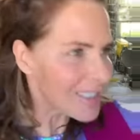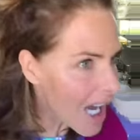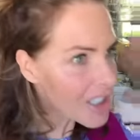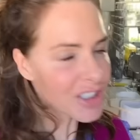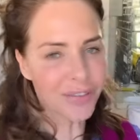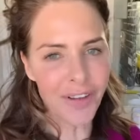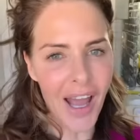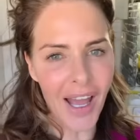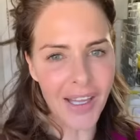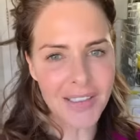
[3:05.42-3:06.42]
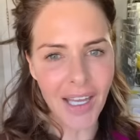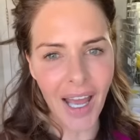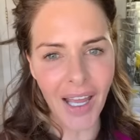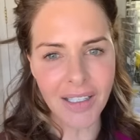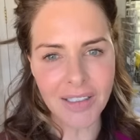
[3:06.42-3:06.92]
such a fad,
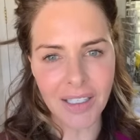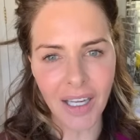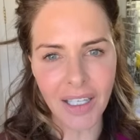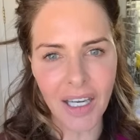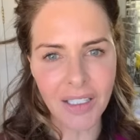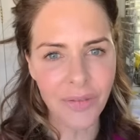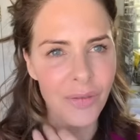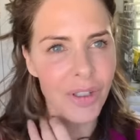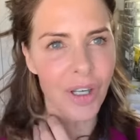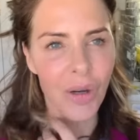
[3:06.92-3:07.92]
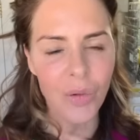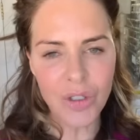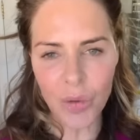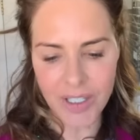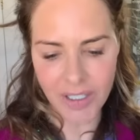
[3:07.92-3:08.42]
and I kind of, you know,
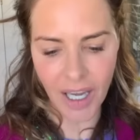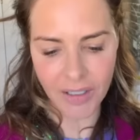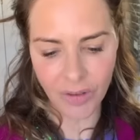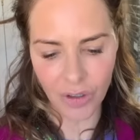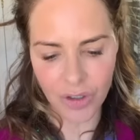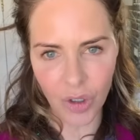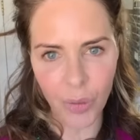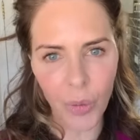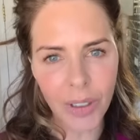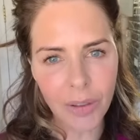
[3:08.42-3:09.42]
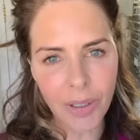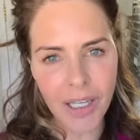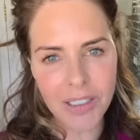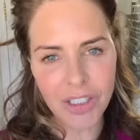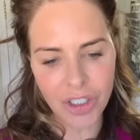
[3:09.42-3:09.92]
was always scared of contour, but we
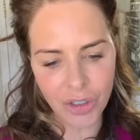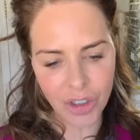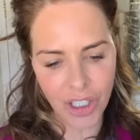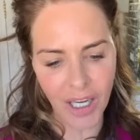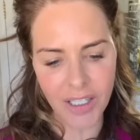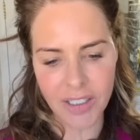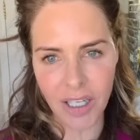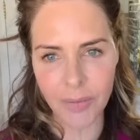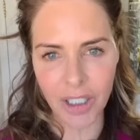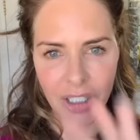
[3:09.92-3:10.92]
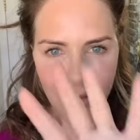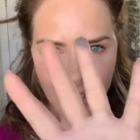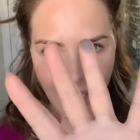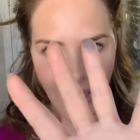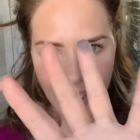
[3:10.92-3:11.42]
created two shades, and I'm gonna
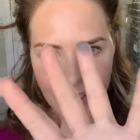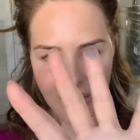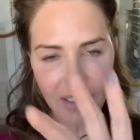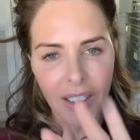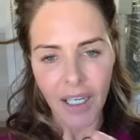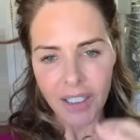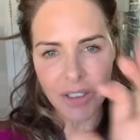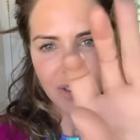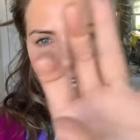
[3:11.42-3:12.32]
use Kate. And